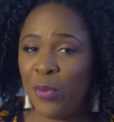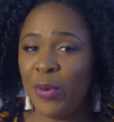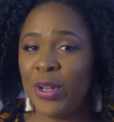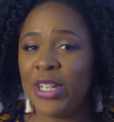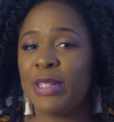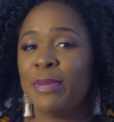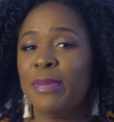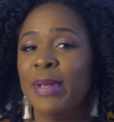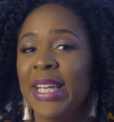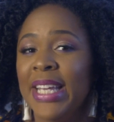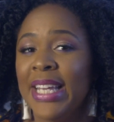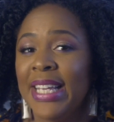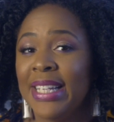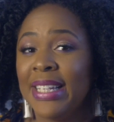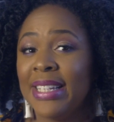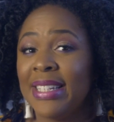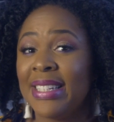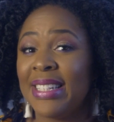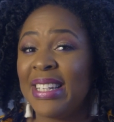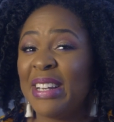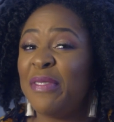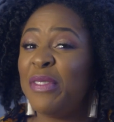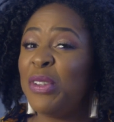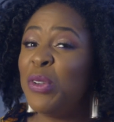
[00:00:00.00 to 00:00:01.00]
which
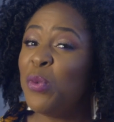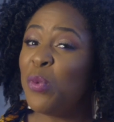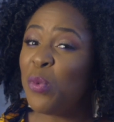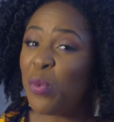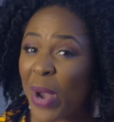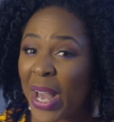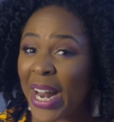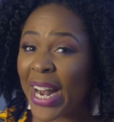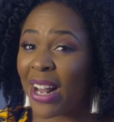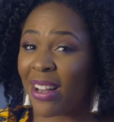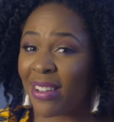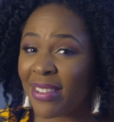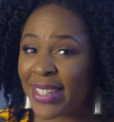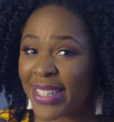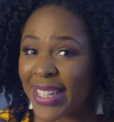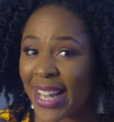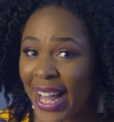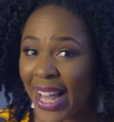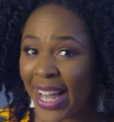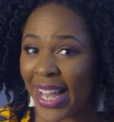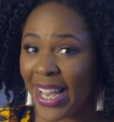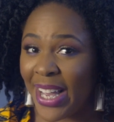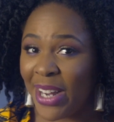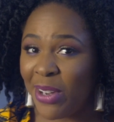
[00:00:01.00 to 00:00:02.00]
means that if you went
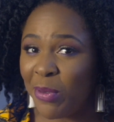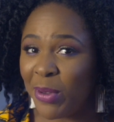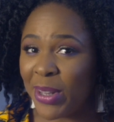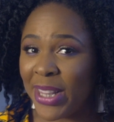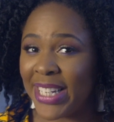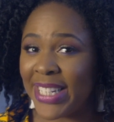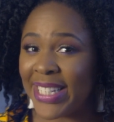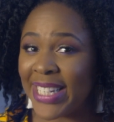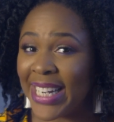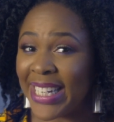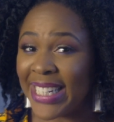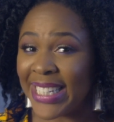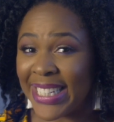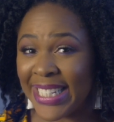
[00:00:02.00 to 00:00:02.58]
outside when the sun